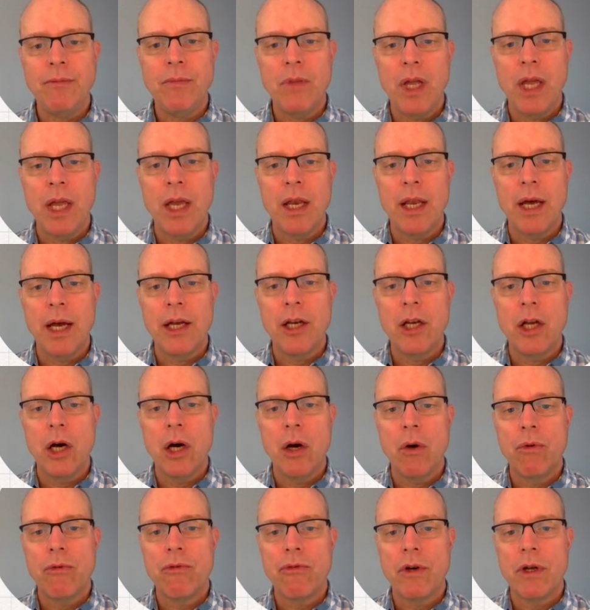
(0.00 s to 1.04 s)
And I
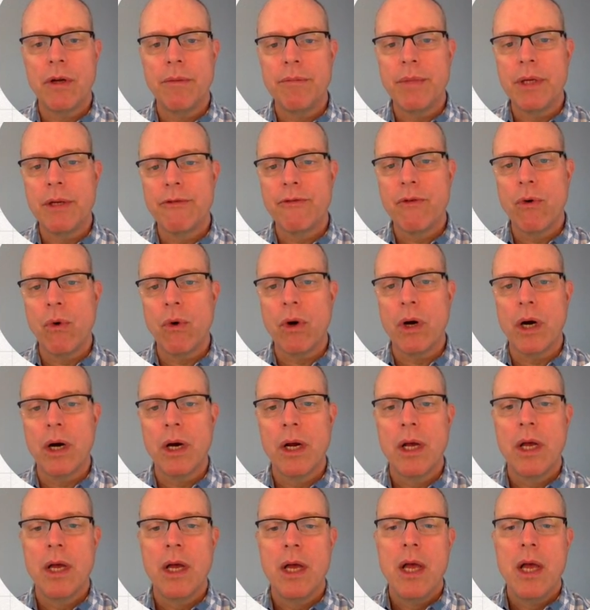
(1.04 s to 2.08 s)
know from before
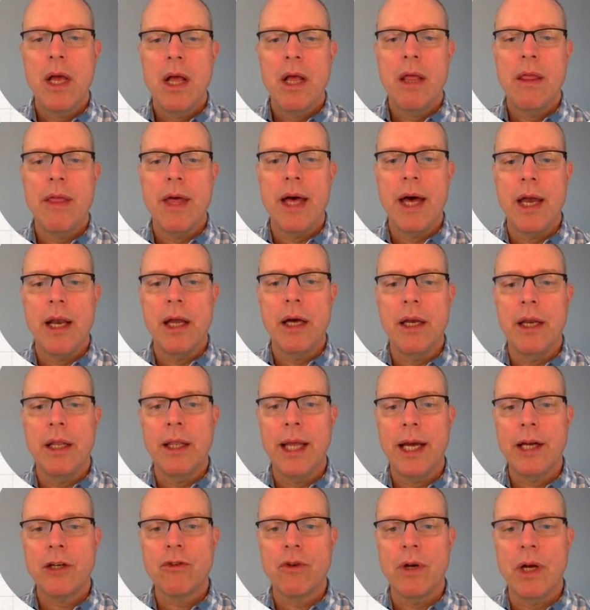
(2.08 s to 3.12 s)
that an
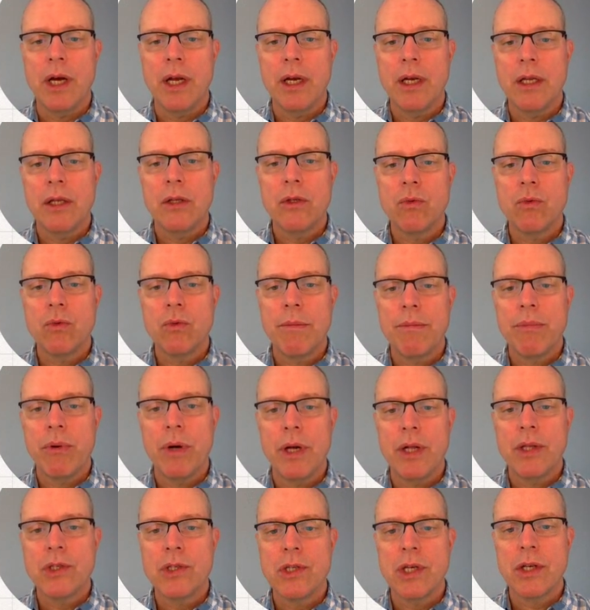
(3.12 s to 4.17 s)
electron is
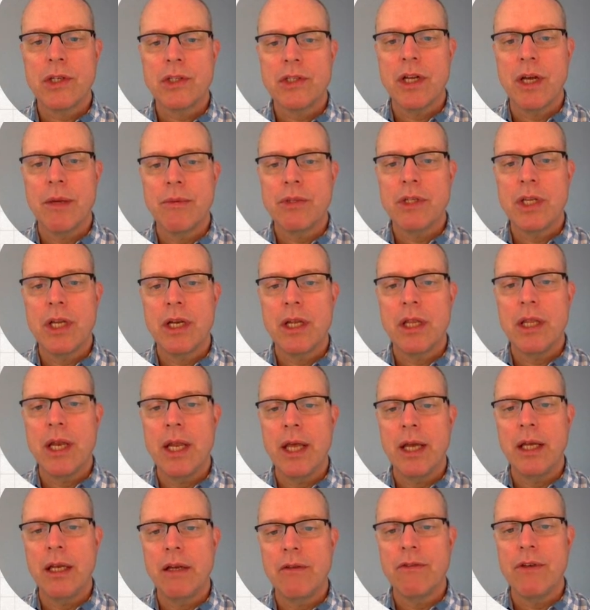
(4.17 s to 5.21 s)
1.6 times 10 to the
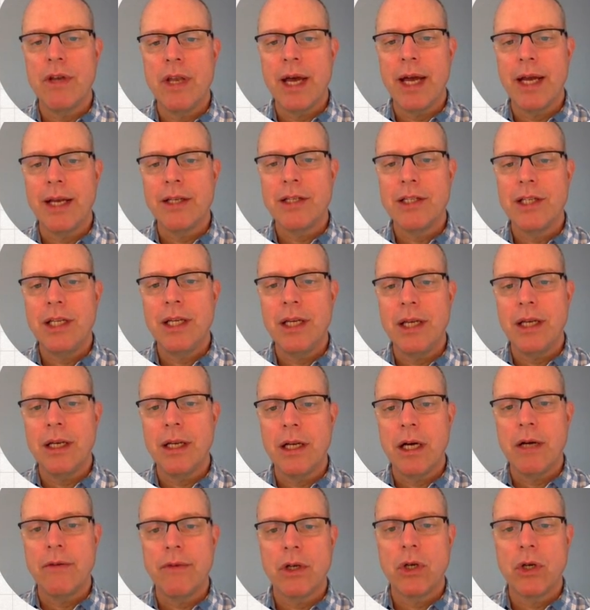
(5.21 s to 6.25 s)
negative 19
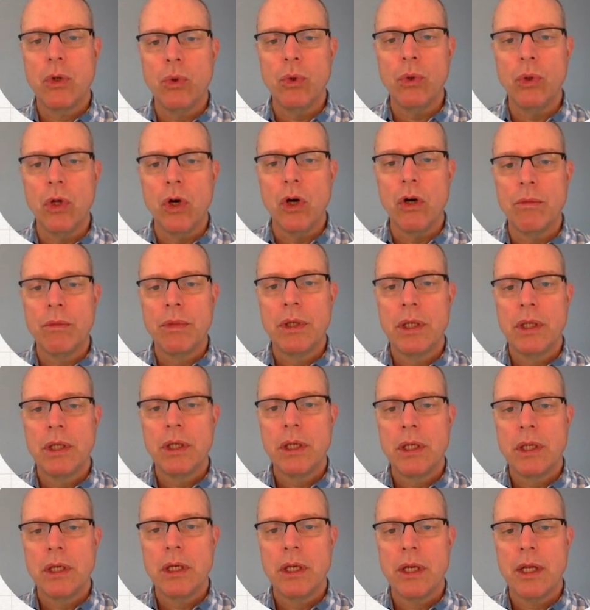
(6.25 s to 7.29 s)
of a coulomb.
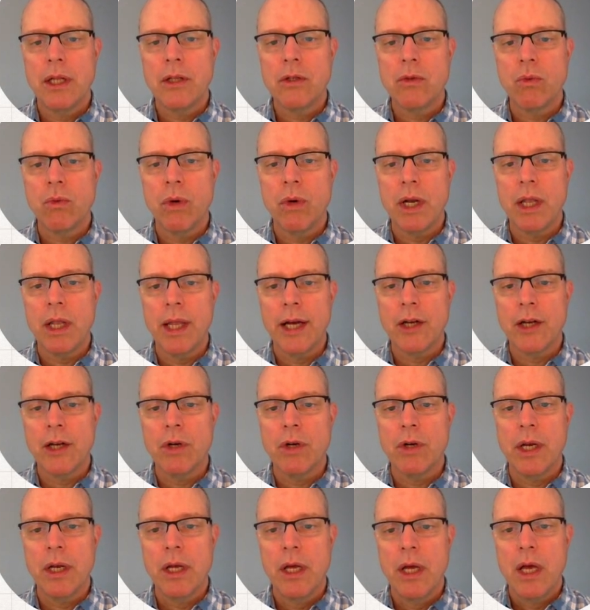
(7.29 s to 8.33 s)
That's one
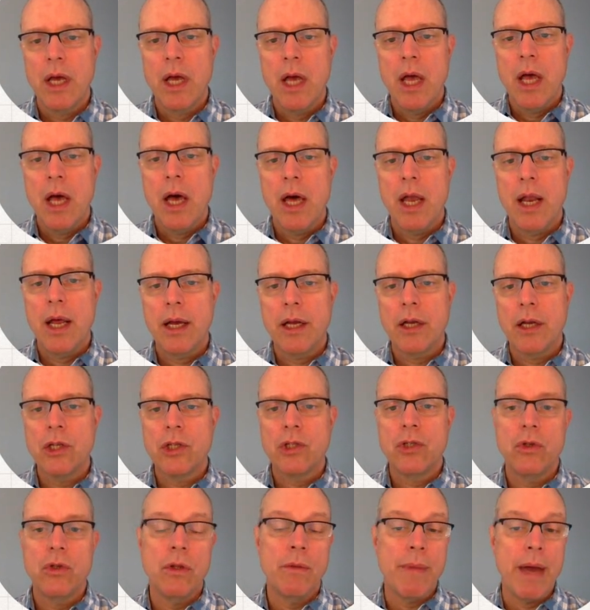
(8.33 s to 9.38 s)
electron. And I can just
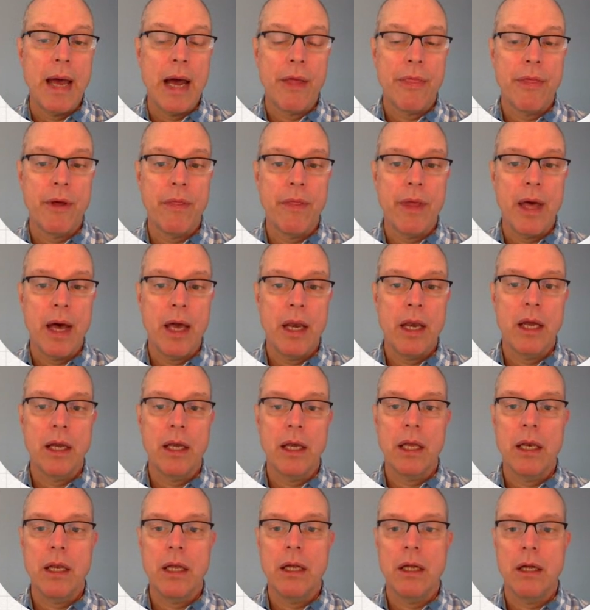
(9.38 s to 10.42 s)
do the math on that, and I
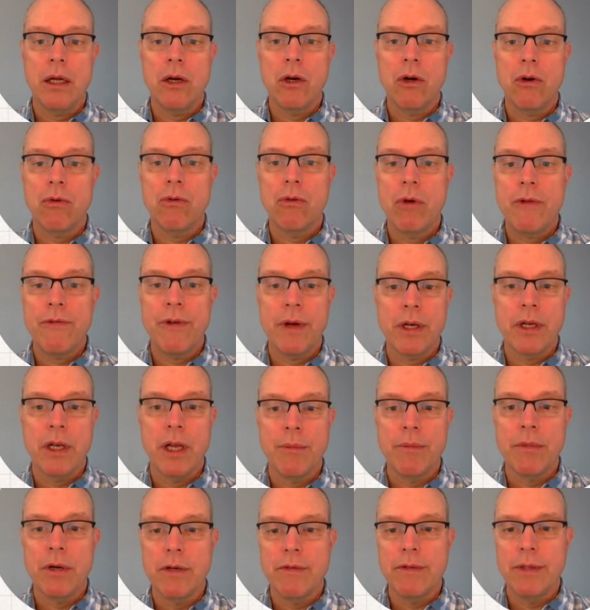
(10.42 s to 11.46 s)
get a horrific
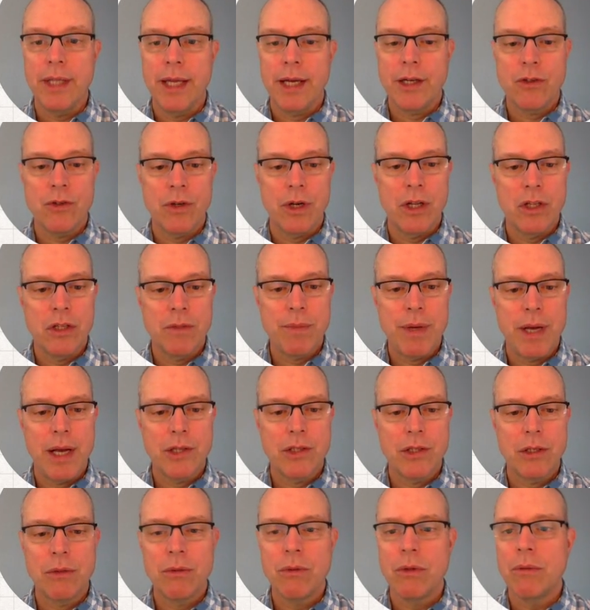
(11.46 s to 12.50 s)
number of electrons
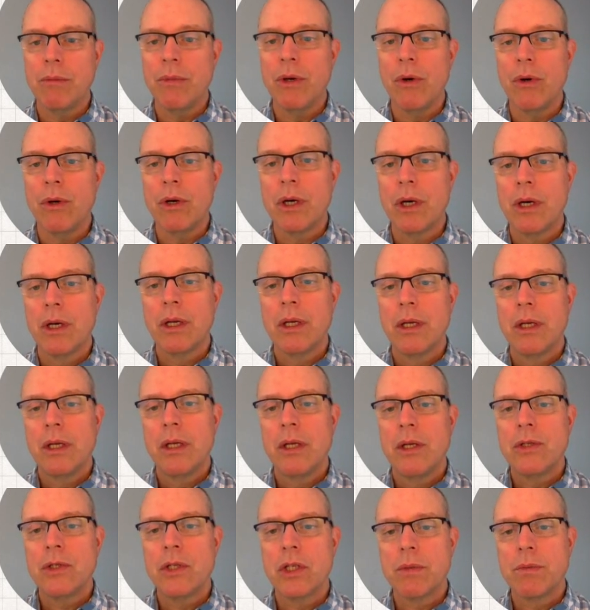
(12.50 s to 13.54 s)
passing through the motor,
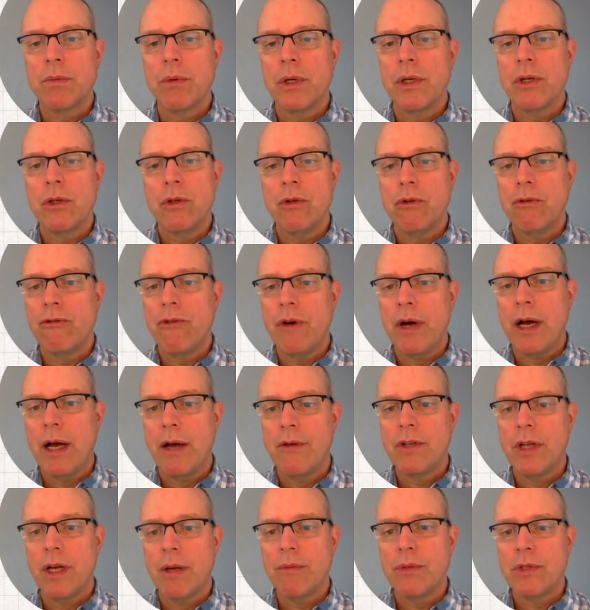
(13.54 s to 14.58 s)
6.25
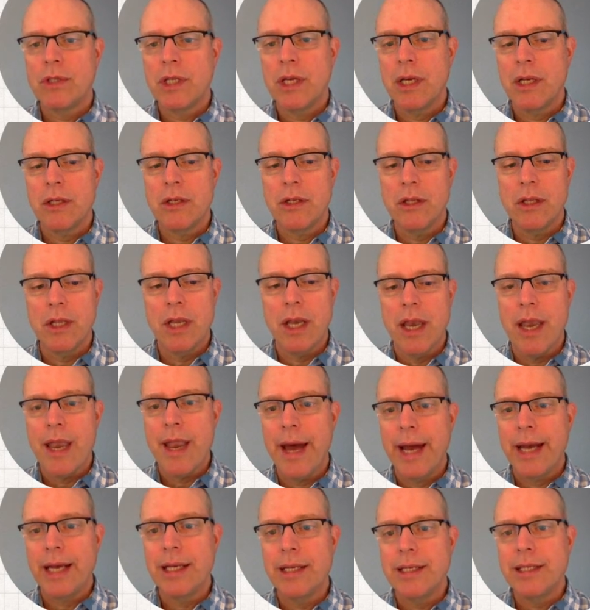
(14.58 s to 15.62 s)
times 10 to the
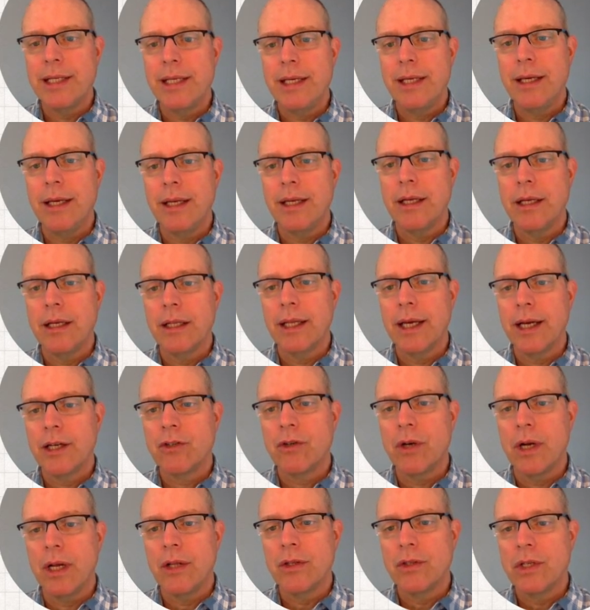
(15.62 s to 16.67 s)
19
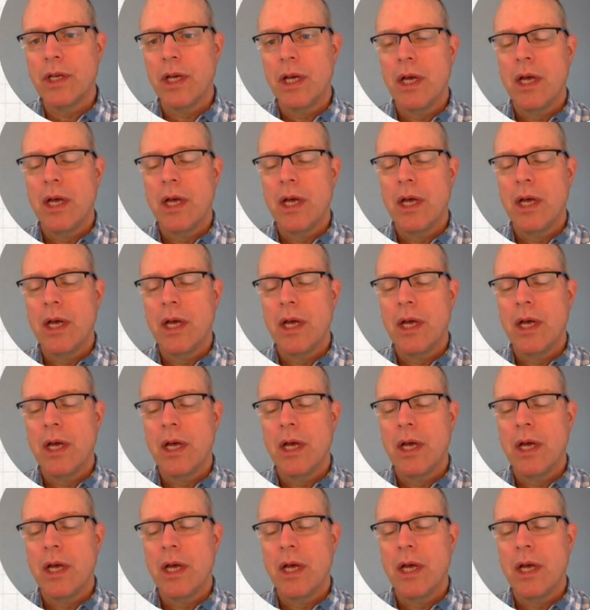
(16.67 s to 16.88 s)
electrons